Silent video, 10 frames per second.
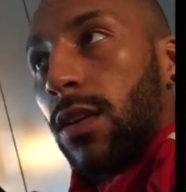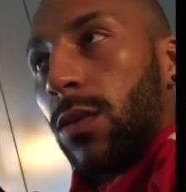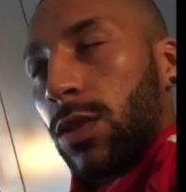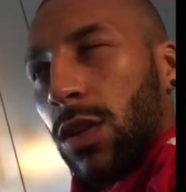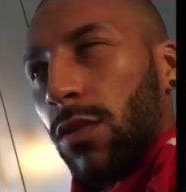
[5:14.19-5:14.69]

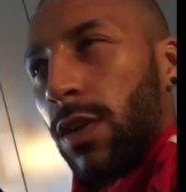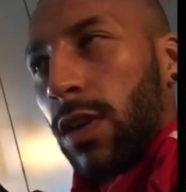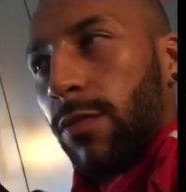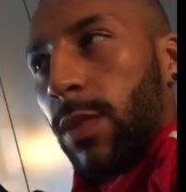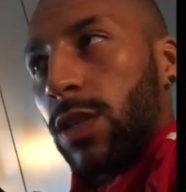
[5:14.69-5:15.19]
which I don't
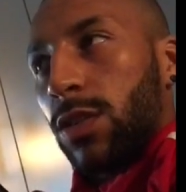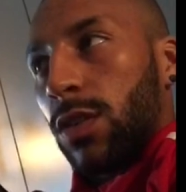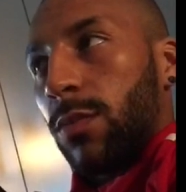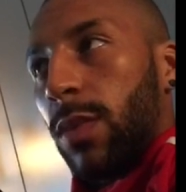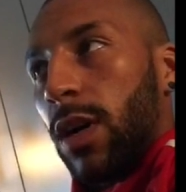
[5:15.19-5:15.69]
think I've
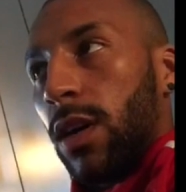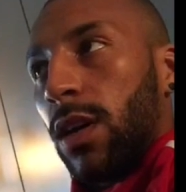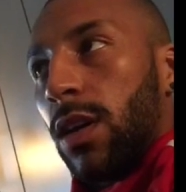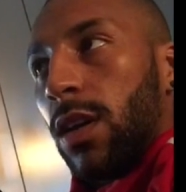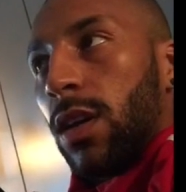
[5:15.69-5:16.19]
mentioned, but
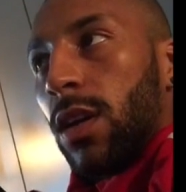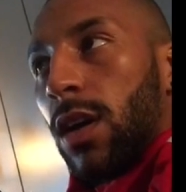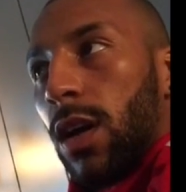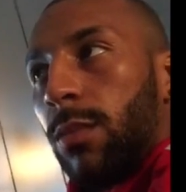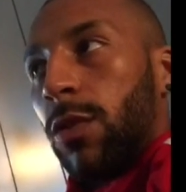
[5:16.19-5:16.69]

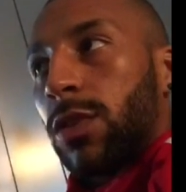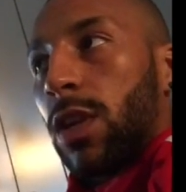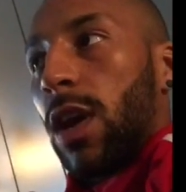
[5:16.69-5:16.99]
obviously